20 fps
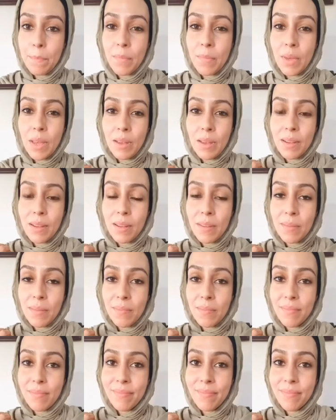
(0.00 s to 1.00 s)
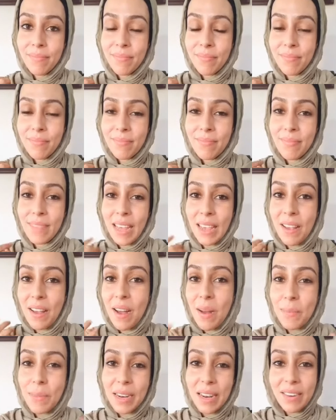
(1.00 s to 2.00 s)
like
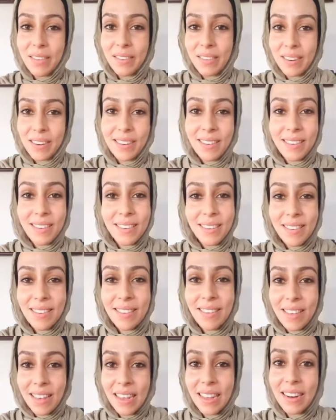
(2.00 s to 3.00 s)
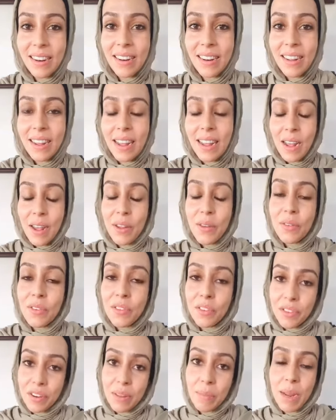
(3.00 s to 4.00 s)
combination skin.
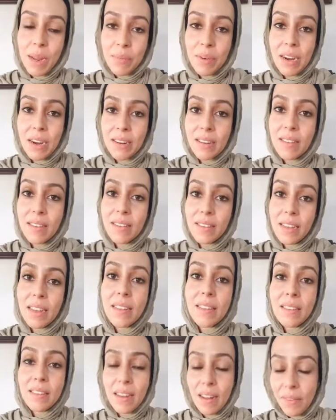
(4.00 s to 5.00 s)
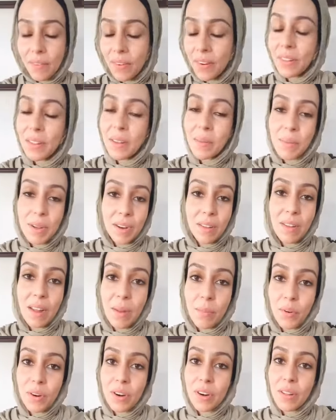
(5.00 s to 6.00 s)
During my pregnancy, it's definitely been a lot
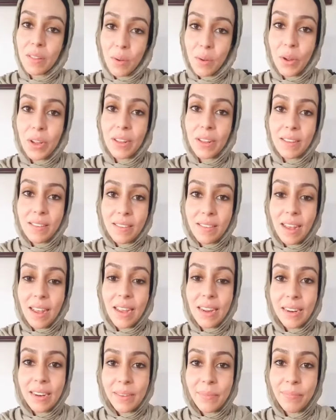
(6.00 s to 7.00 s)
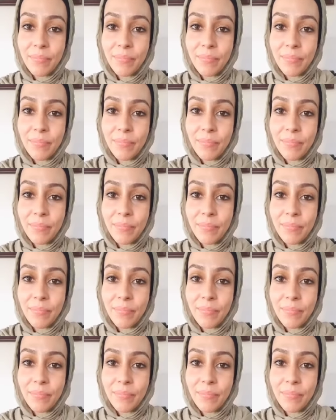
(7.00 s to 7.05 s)
more on the oily side.